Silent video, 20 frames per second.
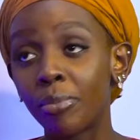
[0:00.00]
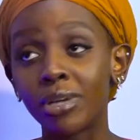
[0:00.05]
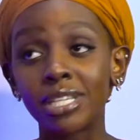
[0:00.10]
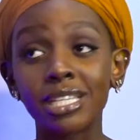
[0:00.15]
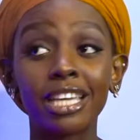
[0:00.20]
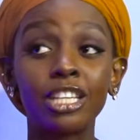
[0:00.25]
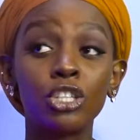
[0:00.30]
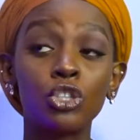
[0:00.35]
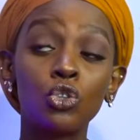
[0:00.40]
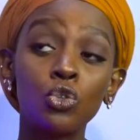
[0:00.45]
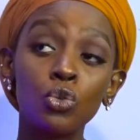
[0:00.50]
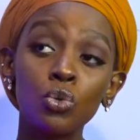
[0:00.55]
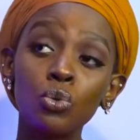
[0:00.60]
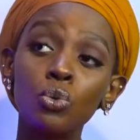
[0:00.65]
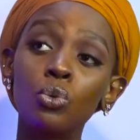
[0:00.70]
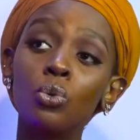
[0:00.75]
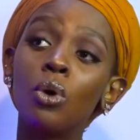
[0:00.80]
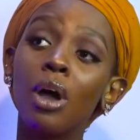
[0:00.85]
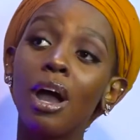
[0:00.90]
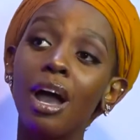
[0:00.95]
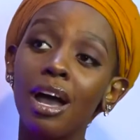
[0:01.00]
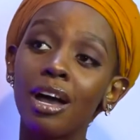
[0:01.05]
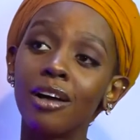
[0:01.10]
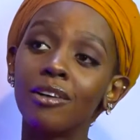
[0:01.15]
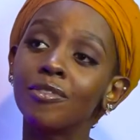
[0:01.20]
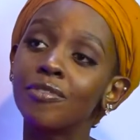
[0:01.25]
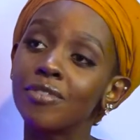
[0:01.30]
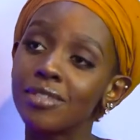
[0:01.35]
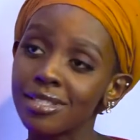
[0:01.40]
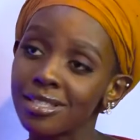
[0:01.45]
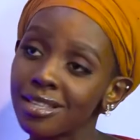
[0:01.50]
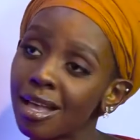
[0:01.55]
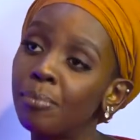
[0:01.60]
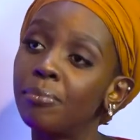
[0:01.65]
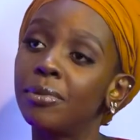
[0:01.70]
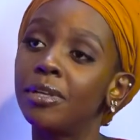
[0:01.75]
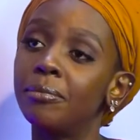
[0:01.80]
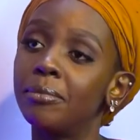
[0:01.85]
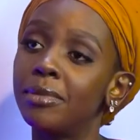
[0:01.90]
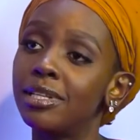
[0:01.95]
But I do have
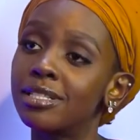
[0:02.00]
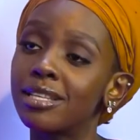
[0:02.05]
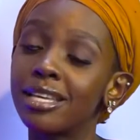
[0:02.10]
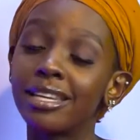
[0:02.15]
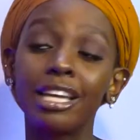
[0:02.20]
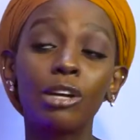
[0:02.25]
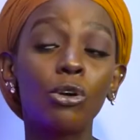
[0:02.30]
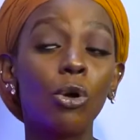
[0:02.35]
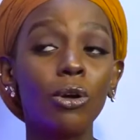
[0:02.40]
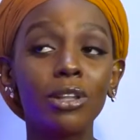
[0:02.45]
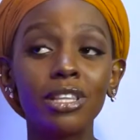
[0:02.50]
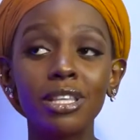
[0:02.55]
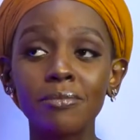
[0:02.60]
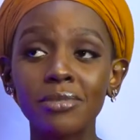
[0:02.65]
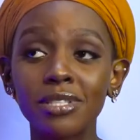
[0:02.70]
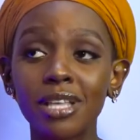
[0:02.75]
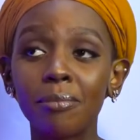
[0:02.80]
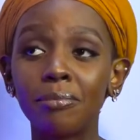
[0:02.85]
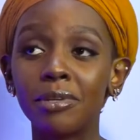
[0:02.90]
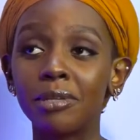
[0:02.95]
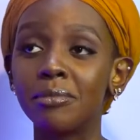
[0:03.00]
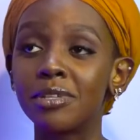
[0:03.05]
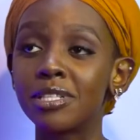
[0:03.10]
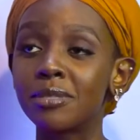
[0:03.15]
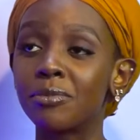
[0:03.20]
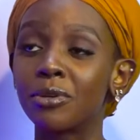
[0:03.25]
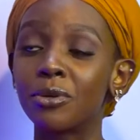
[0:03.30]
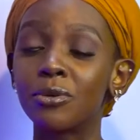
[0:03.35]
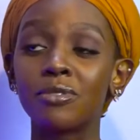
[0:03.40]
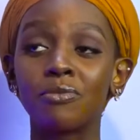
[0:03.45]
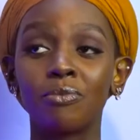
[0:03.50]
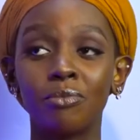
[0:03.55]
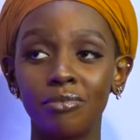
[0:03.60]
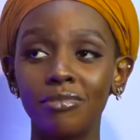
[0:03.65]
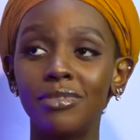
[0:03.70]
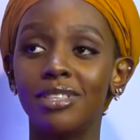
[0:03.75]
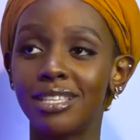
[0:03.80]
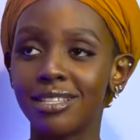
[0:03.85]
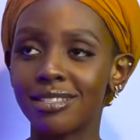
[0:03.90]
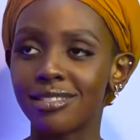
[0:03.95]
supplements. And I call them supplements because
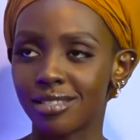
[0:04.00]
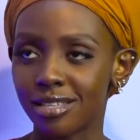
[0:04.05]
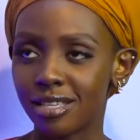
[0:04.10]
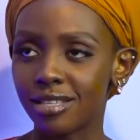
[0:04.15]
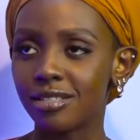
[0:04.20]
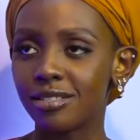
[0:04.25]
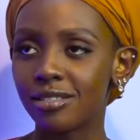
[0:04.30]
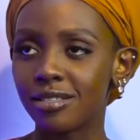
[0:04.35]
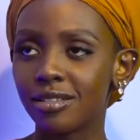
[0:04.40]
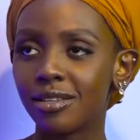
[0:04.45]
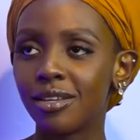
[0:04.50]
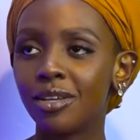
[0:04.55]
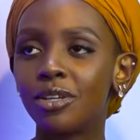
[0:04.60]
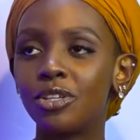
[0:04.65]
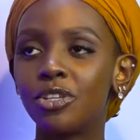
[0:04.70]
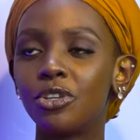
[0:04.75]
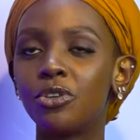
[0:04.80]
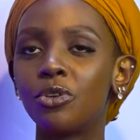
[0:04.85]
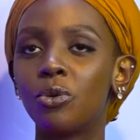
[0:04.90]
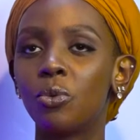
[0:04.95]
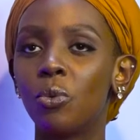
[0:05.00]
this is, you know,